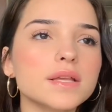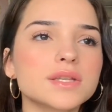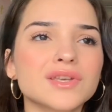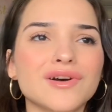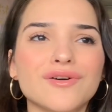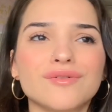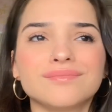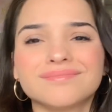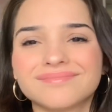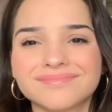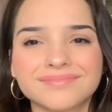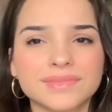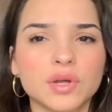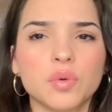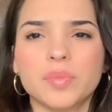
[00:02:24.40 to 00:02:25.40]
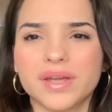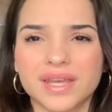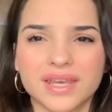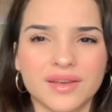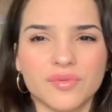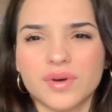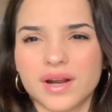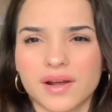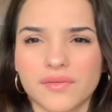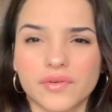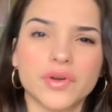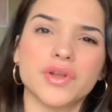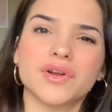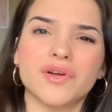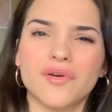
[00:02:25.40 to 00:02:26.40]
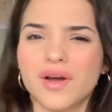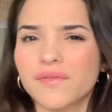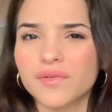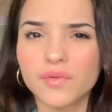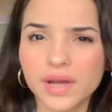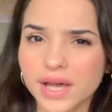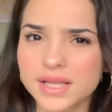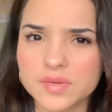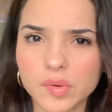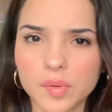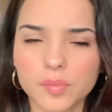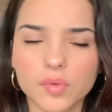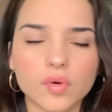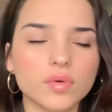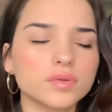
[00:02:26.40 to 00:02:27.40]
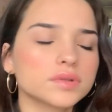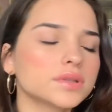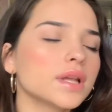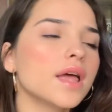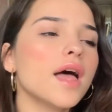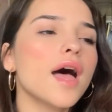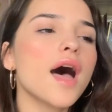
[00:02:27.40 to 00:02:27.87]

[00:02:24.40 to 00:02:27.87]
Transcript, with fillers: So no biggie, whatever, you know, everyone gets pimples.